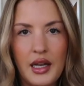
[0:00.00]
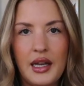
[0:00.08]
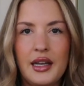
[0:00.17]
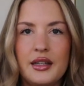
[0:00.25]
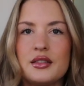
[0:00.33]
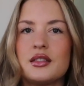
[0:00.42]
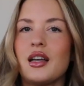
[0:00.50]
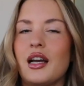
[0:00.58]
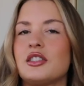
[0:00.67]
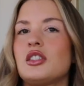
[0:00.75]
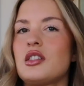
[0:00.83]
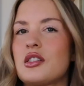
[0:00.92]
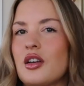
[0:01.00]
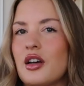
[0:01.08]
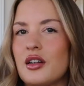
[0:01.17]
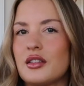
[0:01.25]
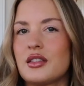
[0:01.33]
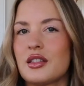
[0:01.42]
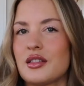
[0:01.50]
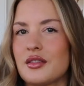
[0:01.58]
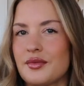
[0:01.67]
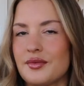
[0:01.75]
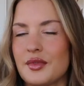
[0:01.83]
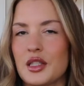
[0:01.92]
and I just thought
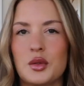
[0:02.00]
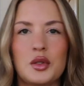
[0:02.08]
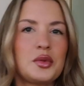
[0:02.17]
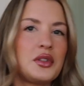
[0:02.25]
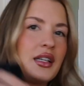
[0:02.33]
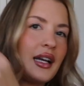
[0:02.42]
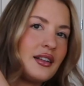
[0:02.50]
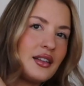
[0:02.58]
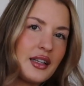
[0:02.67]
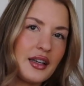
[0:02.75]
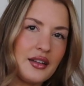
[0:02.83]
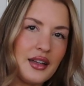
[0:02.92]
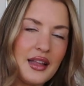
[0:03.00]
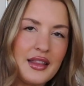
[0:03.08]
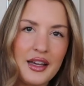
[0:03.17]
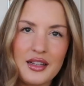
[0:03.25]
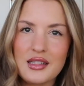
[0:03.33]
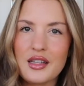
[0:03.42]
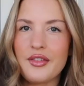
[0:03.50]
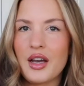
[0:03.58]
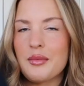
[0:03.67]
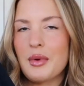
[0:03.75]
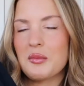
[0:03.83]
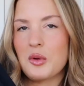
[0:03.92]
this was really elegant. And that is the
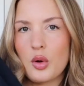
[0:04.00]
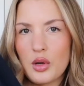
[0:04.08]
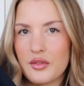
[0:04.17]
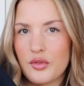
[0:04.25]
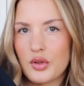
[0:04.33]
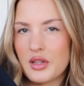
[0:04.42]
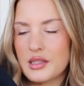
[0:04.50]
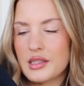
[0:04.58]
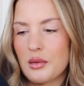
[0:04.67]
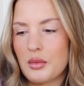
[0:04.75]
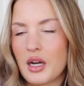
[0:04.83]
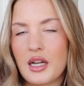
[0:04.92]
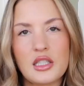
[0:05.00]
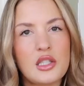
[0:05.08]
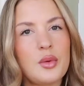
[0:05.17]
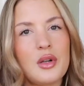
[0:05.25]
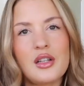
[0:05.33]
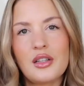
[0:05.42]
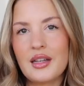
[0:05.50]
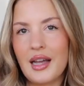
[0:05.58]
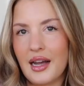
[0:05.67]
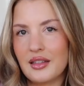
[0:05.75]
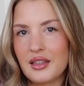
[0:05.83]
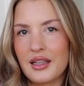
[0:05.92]
vibe I'm going for this summer. I just want to look
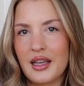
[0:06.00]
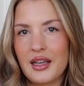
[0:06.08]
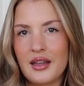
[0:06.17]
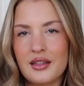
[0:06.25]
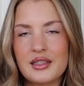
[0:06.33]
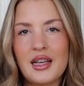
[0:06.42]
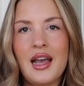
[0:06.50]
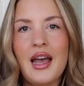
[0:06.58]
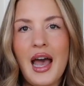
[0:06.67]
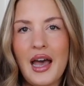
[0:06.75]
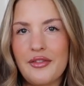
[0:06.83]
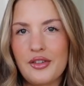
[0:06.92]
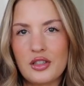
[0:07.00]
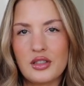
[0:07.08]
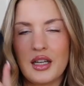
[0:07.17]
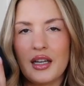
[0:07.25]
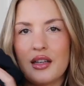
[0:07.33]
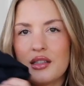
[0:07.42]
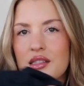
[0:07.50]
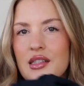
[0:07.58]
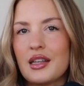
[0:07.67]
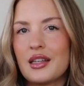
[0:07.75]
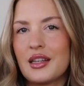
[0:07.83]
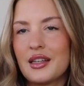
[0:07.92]
elegant, effortless,
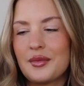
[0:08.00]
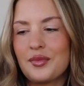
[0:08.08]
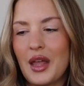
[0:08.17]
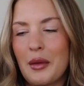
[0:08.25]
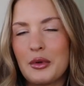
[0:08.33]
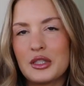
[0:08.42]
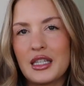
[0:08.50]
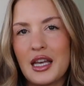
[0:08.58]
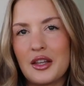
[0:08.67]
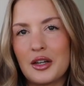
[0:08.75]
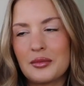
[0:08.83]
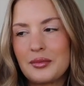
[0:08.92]
and put together.